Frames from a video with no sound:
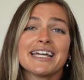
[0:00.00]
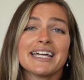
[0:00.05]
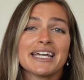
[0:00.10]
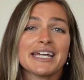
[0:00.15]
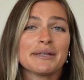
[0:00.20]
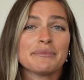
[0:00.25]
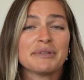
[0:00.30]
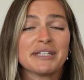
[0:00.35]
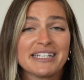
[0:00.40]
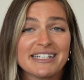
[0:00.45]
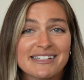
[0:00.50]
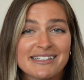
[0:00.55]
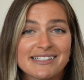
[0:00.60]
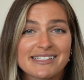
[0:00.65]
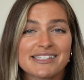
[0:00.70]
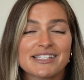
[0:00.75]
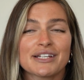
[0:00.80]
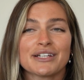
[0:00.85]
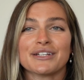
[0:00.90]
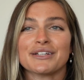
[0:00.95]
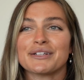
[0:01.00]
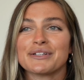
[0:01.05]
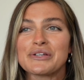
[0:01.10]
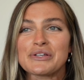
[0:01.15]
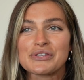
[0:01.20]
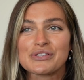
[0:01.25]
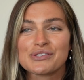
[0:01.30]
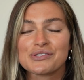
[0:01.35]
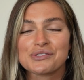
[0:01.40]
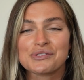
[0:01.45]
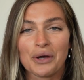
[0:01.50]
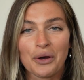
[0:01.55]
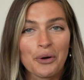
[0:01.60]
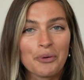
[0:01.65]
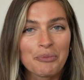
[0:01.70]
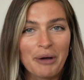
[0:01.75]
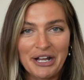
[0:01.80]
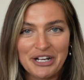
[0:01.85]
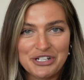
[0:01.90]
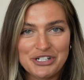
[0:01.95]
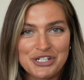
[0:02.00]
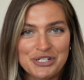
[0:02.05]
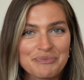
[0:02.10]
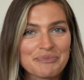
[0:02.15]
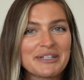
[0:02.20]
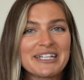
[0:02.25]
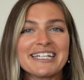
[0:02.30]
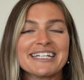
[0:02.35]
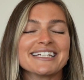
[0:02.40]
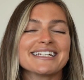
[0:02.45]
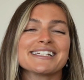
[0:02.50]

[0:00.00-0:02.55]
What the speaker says: It means so much to me.